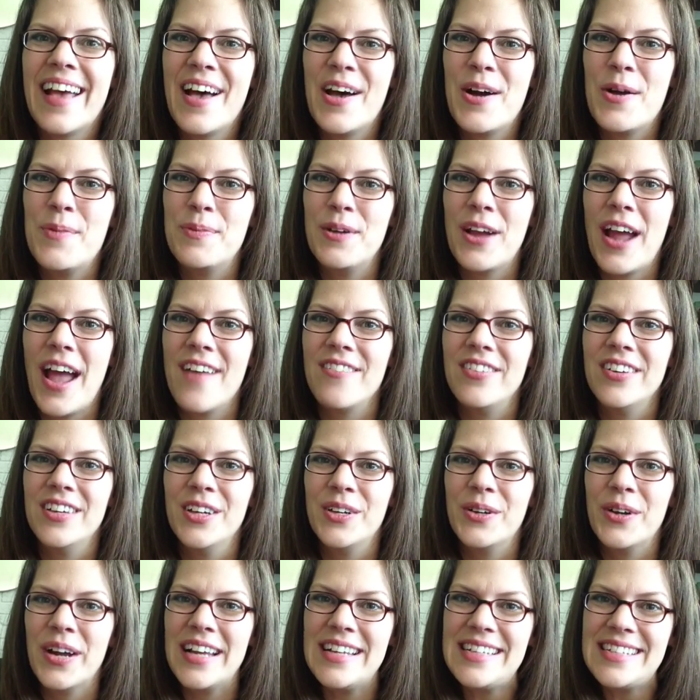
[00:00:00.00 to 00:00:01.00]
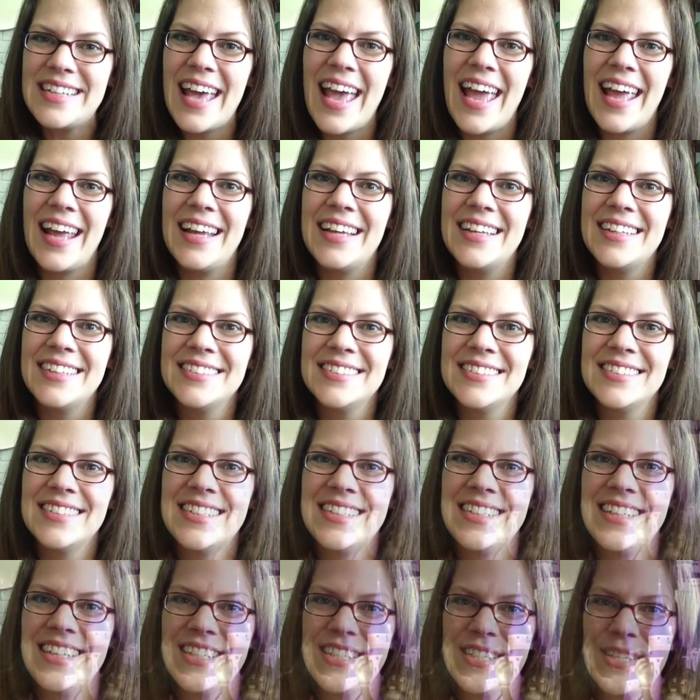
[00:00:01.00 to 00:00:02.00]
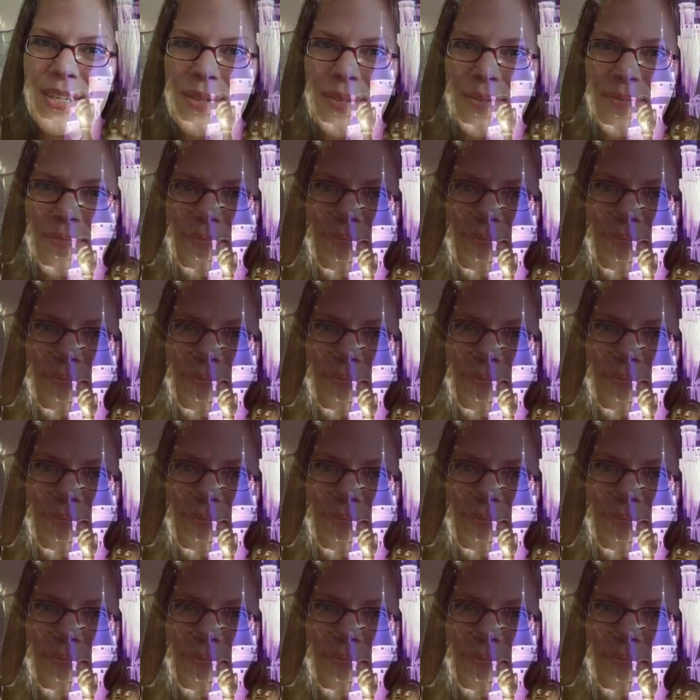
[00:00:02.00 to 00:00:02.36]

Hope you're having a great day. See you soon.